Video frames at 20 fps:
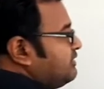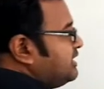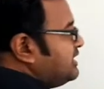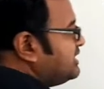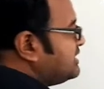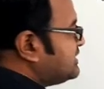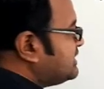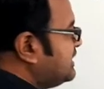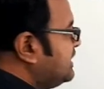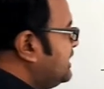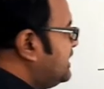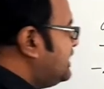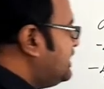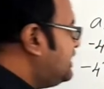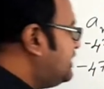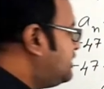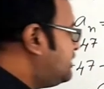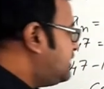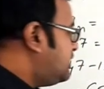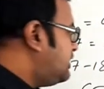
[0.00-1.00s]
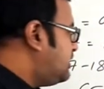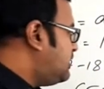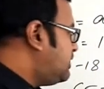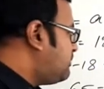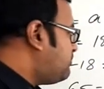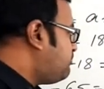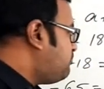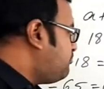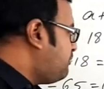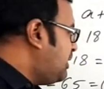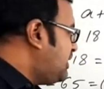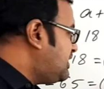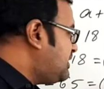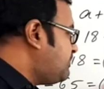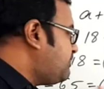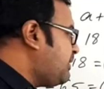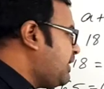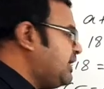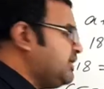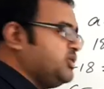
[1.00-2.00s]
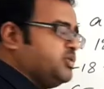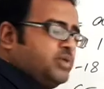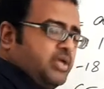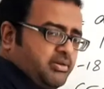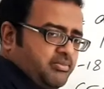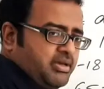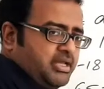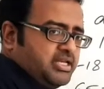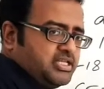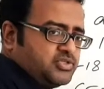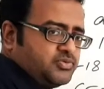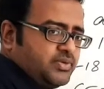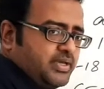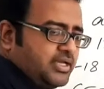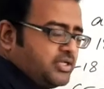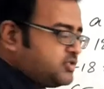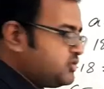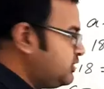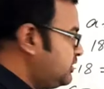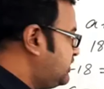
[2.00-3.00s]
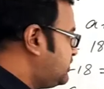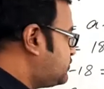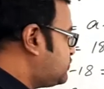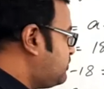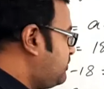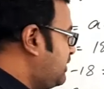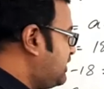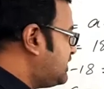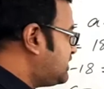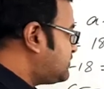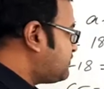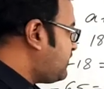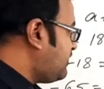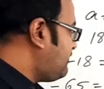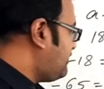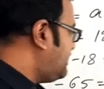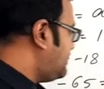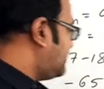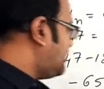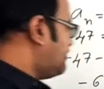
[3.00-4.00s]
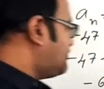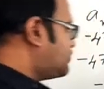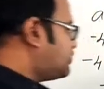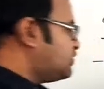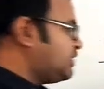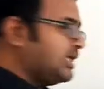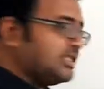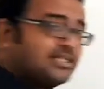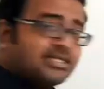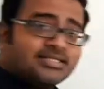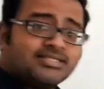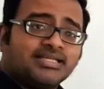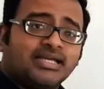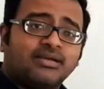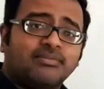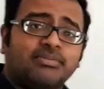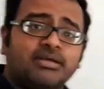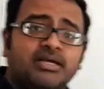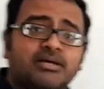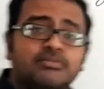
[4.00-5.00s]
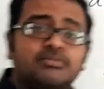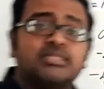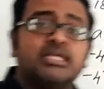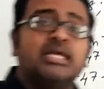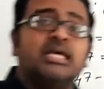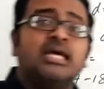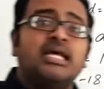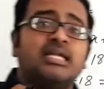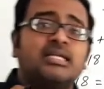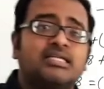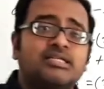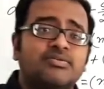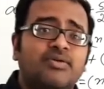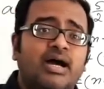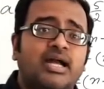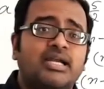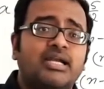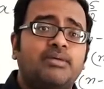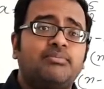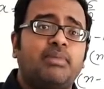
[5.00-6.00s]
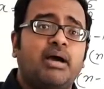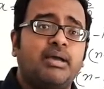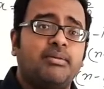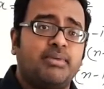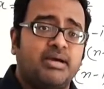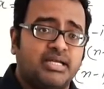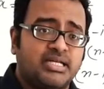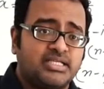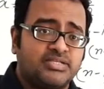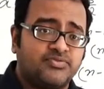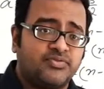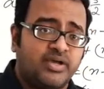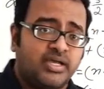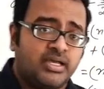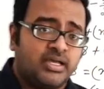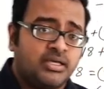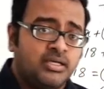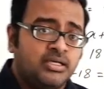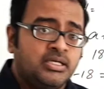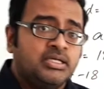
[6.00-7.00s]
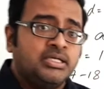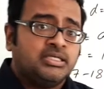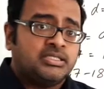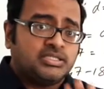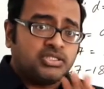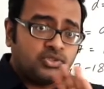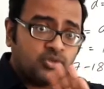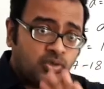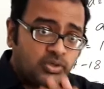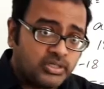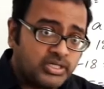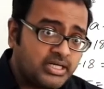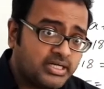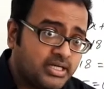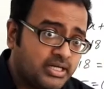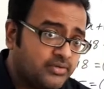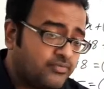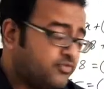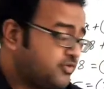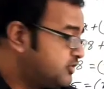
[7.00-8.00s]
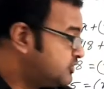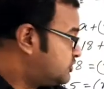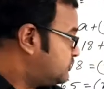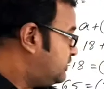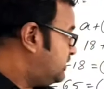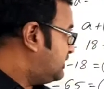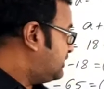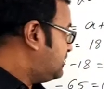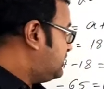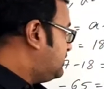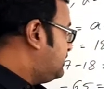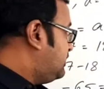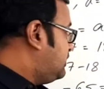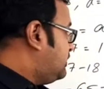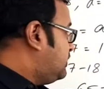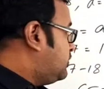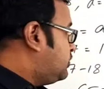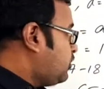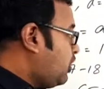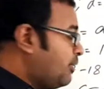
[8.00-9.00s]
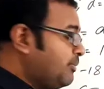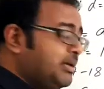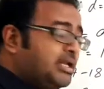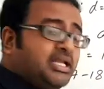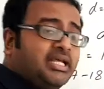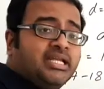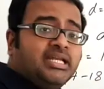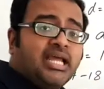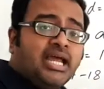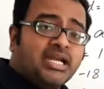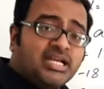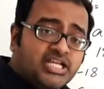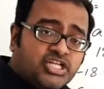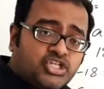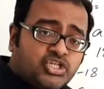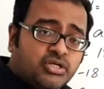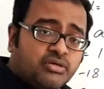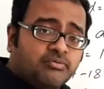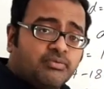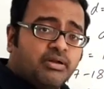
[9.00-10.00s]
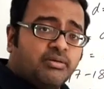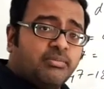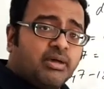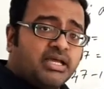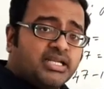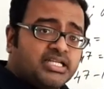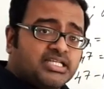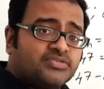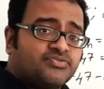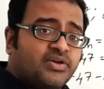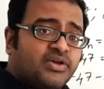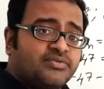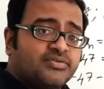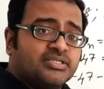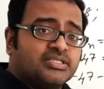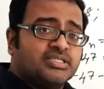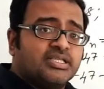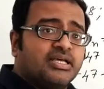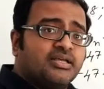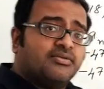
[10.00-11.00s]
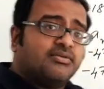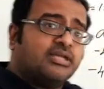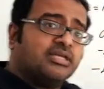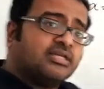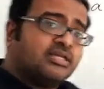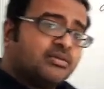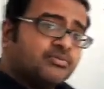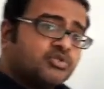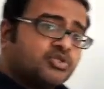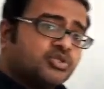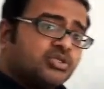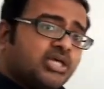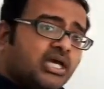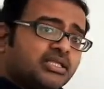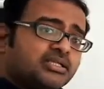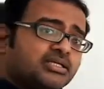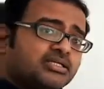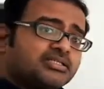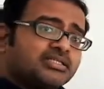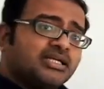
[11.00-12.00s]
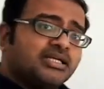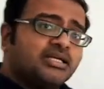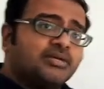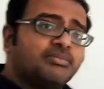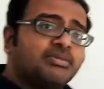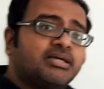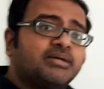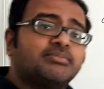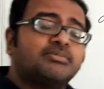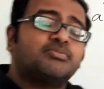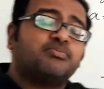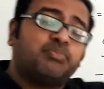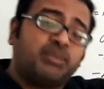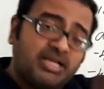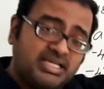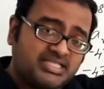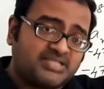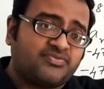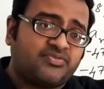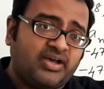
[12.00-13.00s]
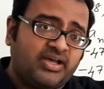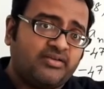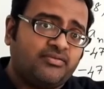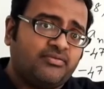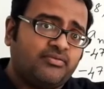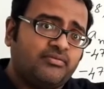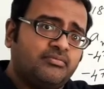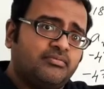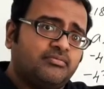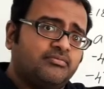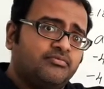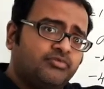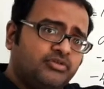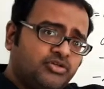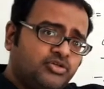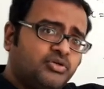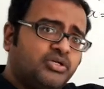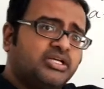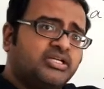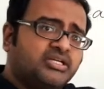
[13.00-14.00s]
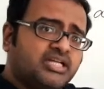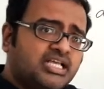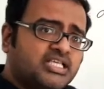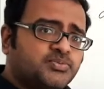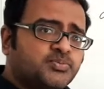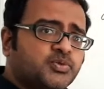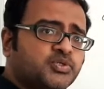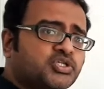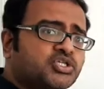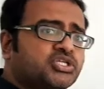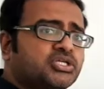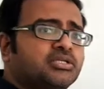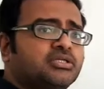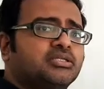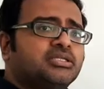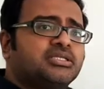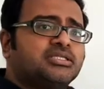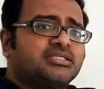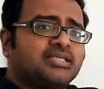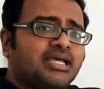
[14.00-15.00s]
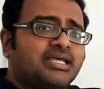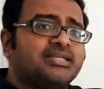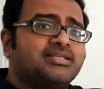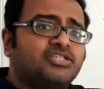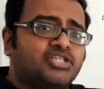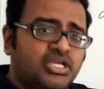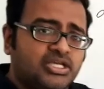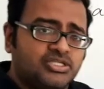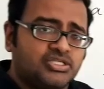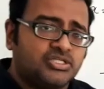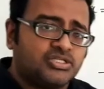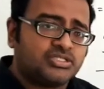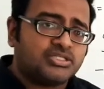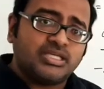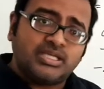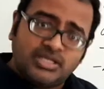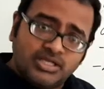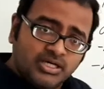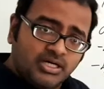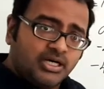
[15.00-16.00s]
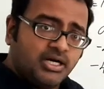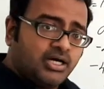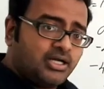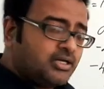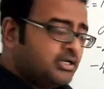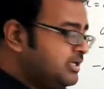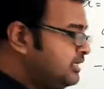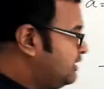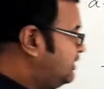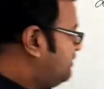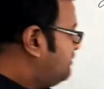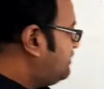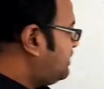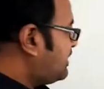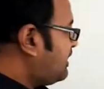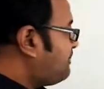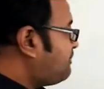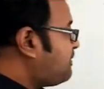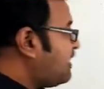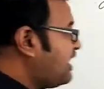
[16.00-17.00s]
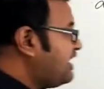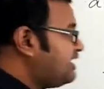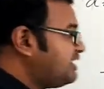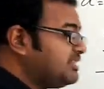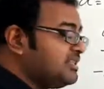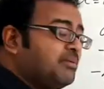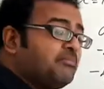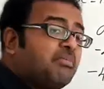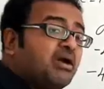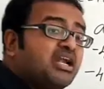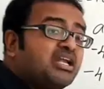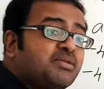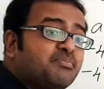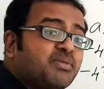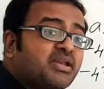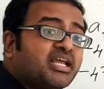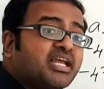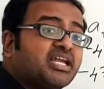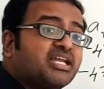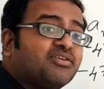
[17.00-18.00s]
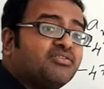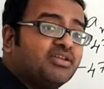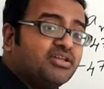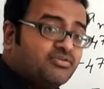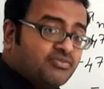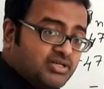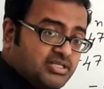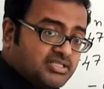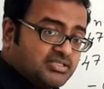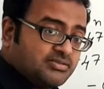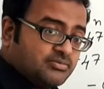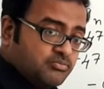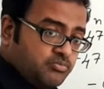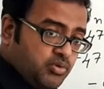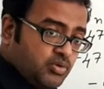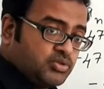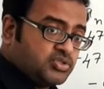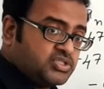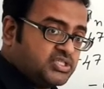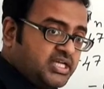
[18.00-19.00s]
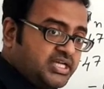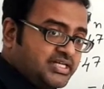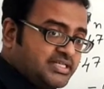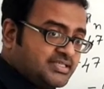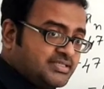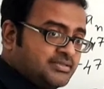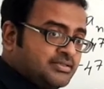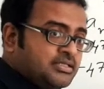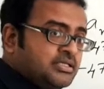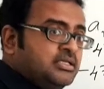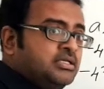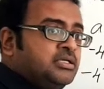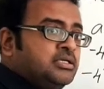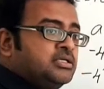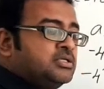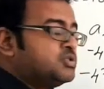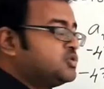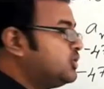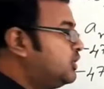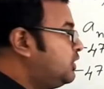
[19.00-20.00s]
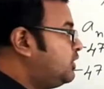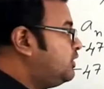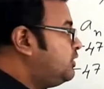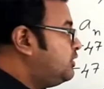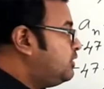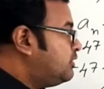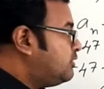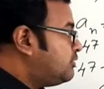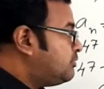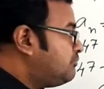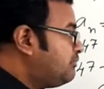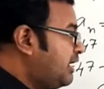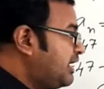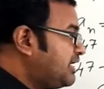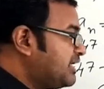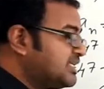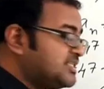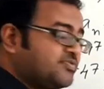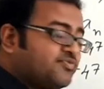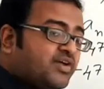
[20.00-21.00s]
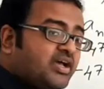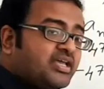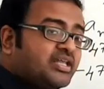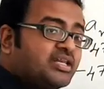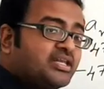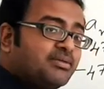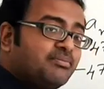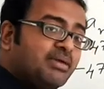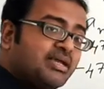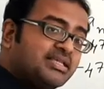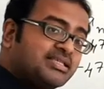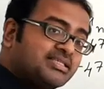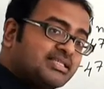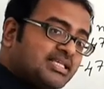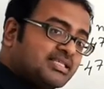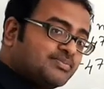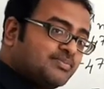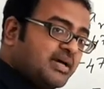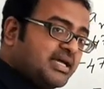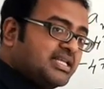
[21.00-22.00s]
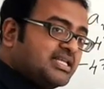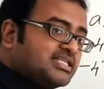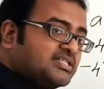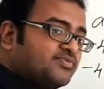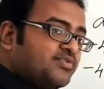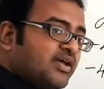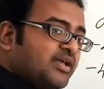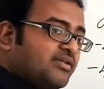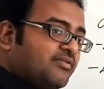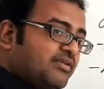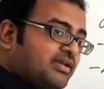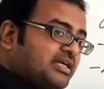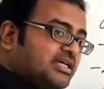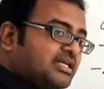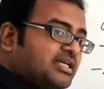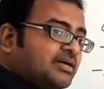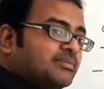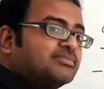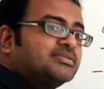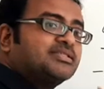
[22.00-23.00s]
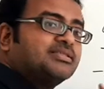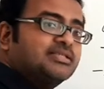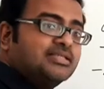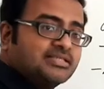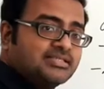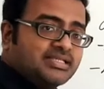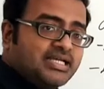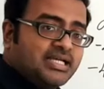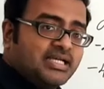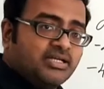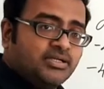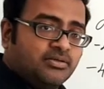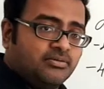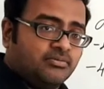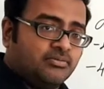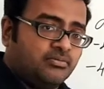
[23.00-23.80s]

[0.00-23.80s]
is multiplied to n minus 5 actually. So minus 5 when it comes to the other side becomes divided by minus 5. So don't get confused with, normally in addition when minus 5 is there, it comes to the other side, it becomes plus 5. During transposition, the sign changes. Here, we are applying the multiplicative inverse, both sides. So, minus 5 remains as minus 5 when it comes this side.